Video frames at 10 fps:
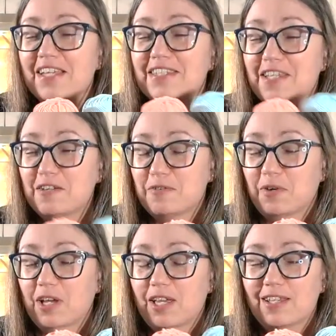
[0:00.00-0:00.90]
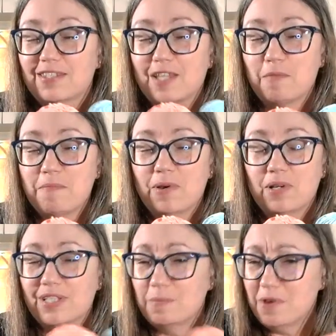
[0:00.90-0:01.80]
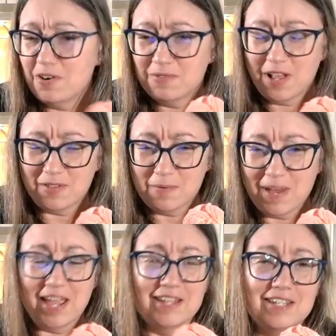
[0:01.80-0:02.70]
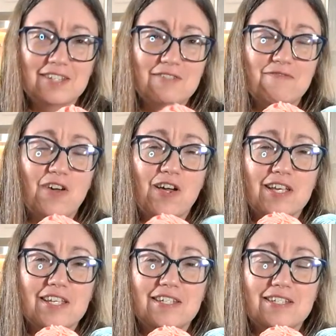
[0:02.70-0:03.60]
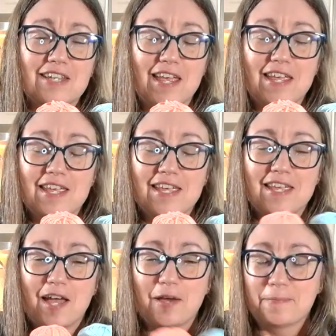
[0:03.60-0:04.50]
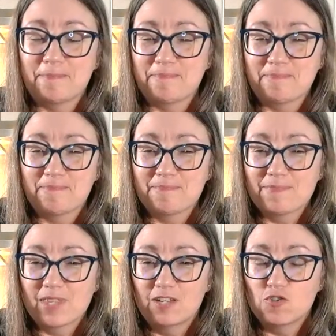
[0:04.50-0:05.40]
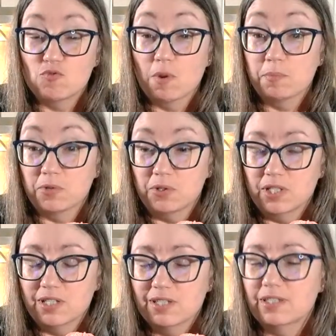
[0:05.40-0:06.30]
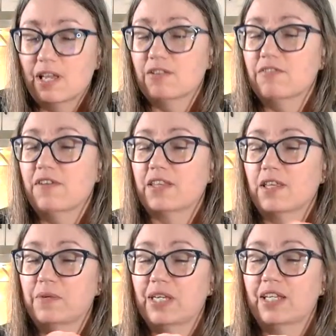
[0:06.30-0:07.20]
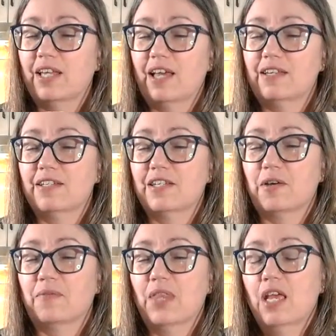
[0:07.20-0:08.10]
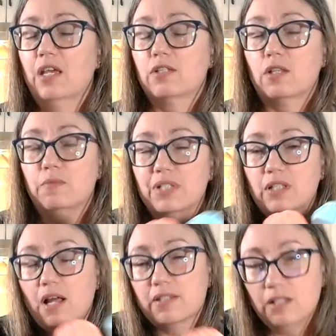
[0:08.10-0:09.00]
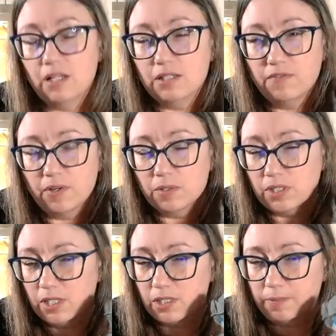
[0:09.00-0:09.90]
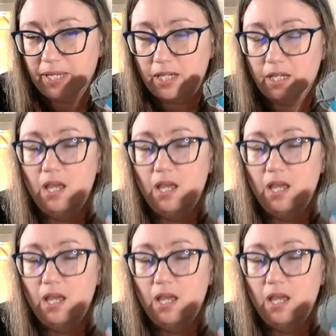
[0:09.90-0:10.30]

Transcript: So somewhere along the way, I need to find a drum roll sound effect that we can add in here. So there was lots and lots of votes this week.